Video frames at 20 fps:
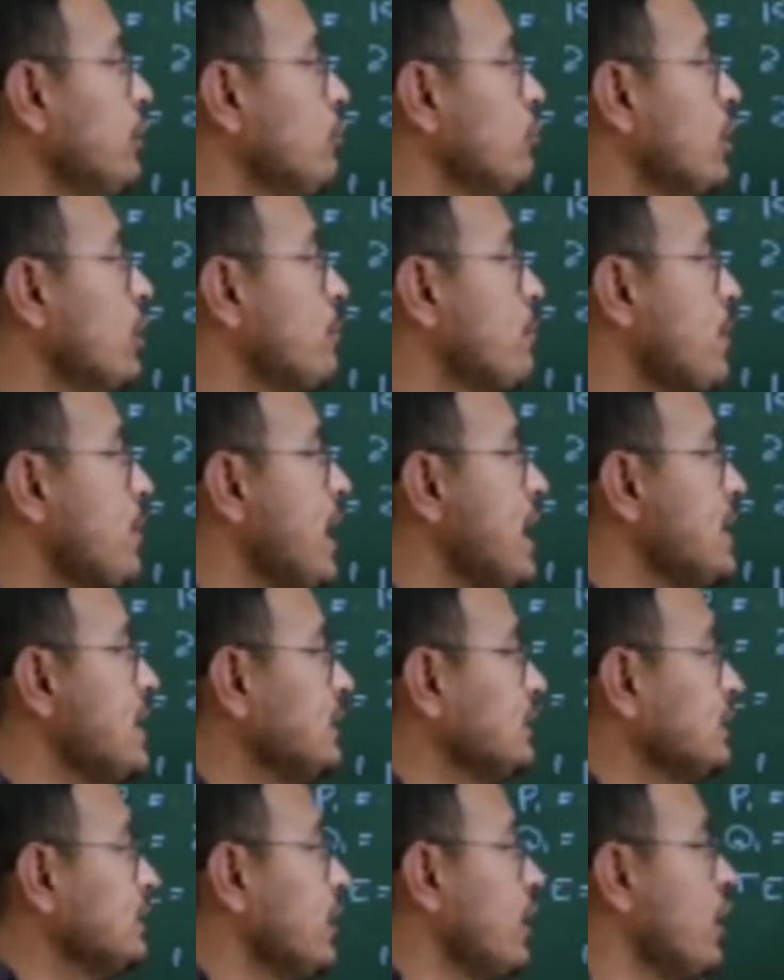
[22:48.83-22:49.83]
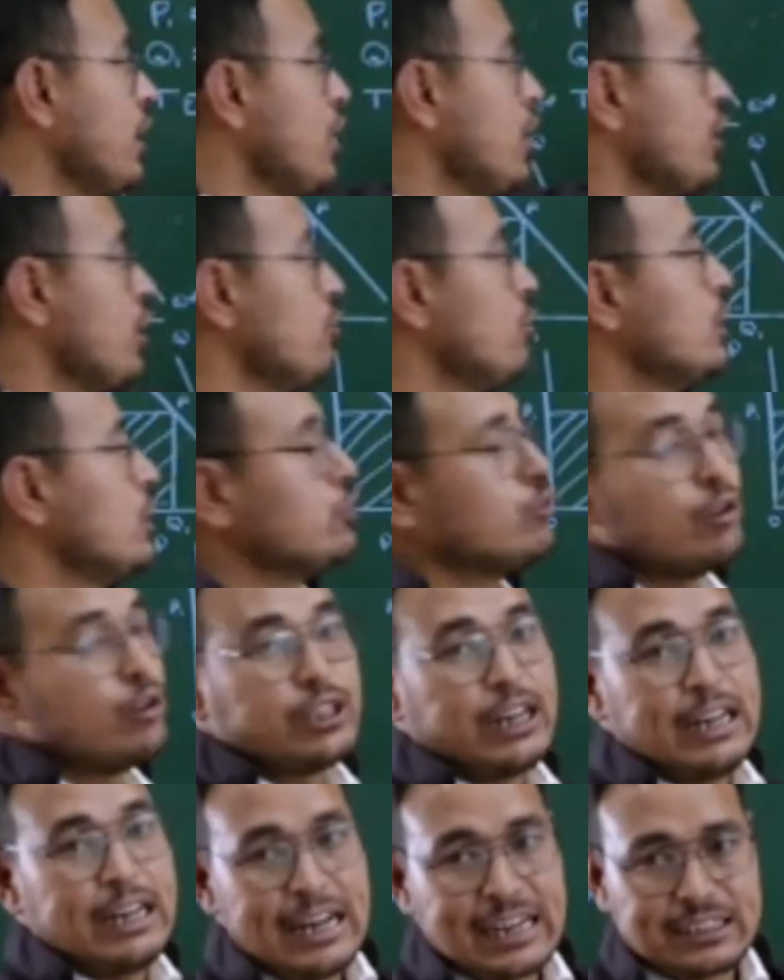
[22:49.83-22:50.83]
in your price, your
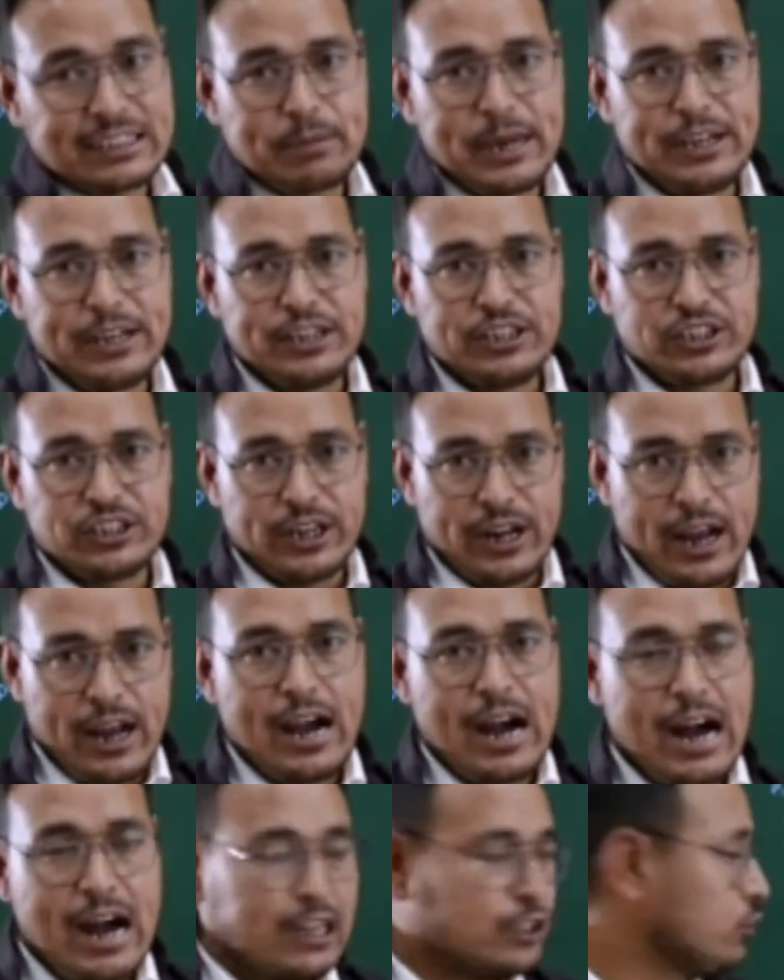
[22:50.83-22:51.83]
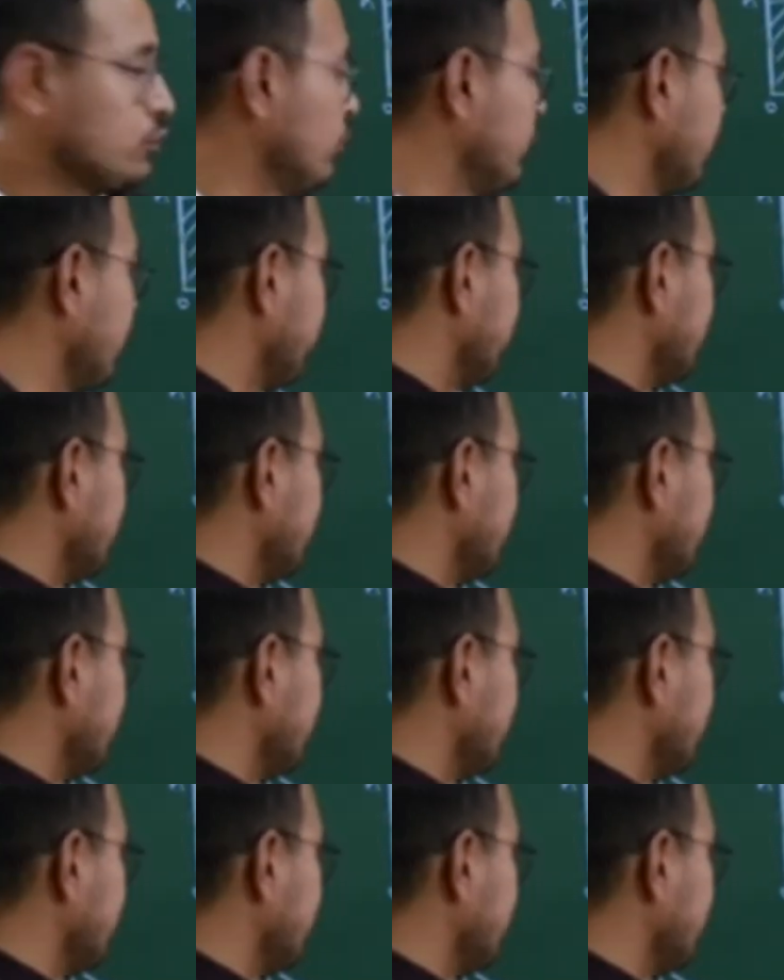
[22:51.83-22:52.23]
total expenditure also